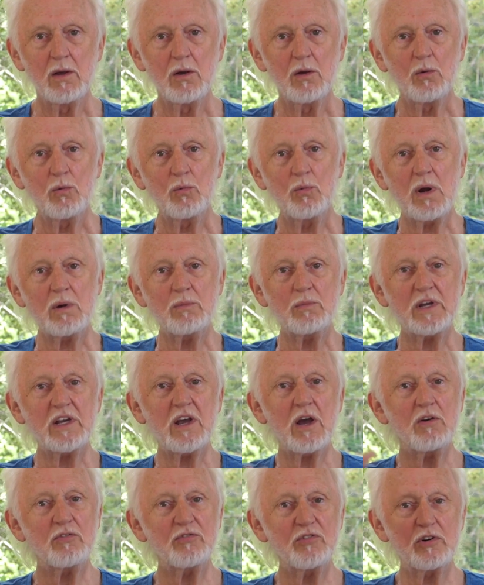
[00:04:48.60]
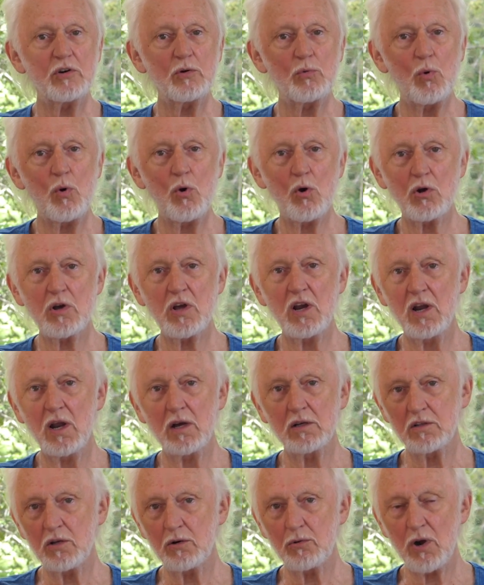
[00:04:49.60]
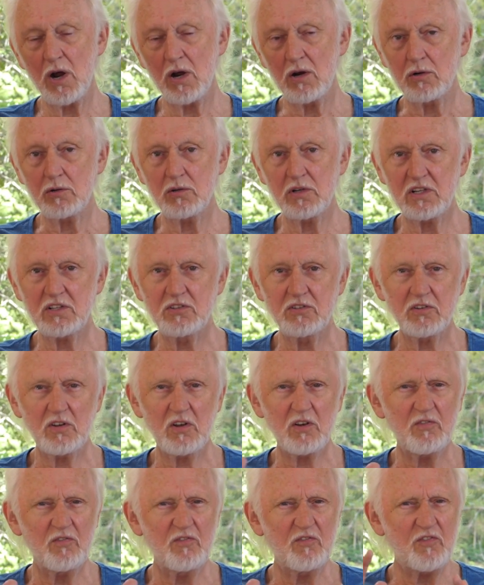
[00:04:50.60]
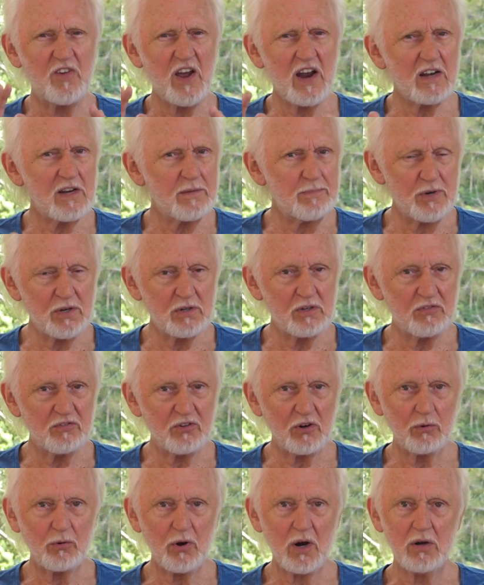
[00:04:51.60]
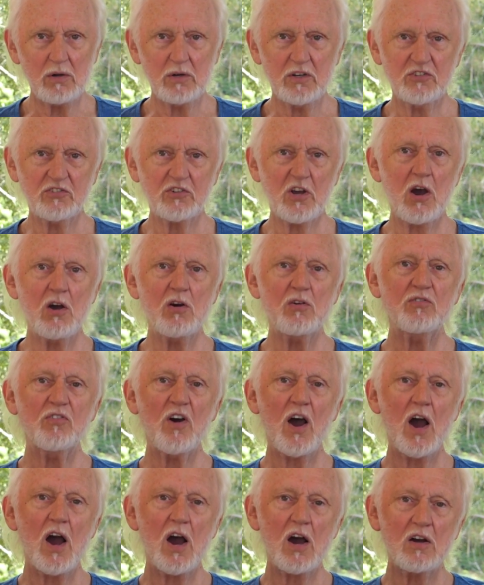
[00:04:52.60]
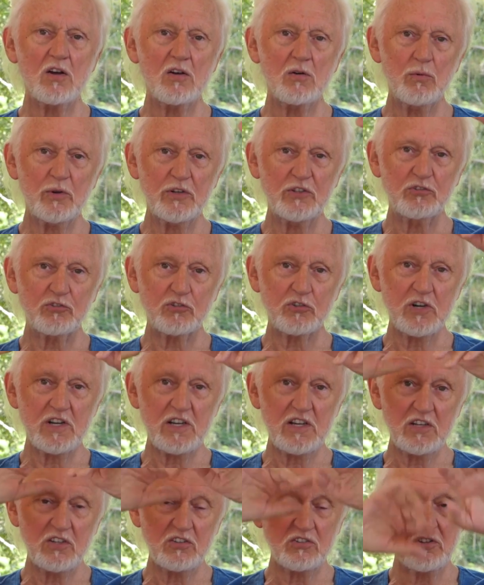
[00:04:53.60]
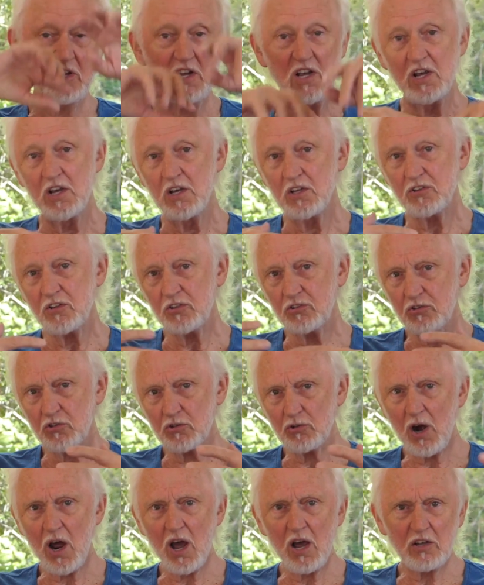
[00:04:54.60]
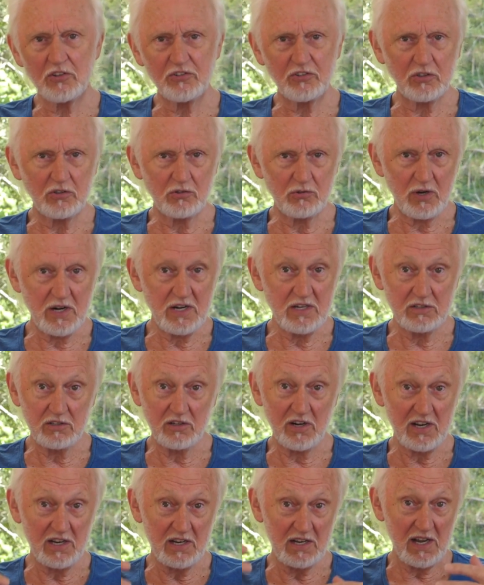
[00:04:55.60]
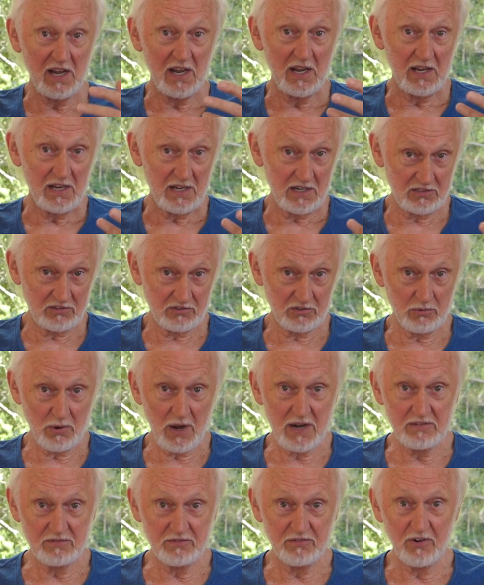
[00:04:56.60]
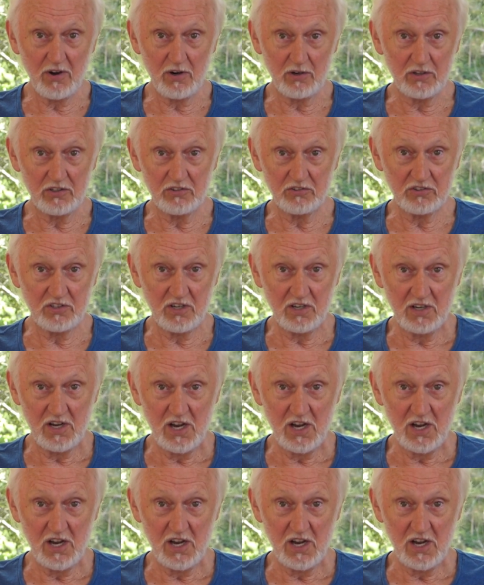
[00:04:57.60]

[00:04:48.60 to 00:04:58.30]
When we go for a walk along the road, it's a very beautiful road. It's overhung with trees. There's grass and greenery. It's a rainforest.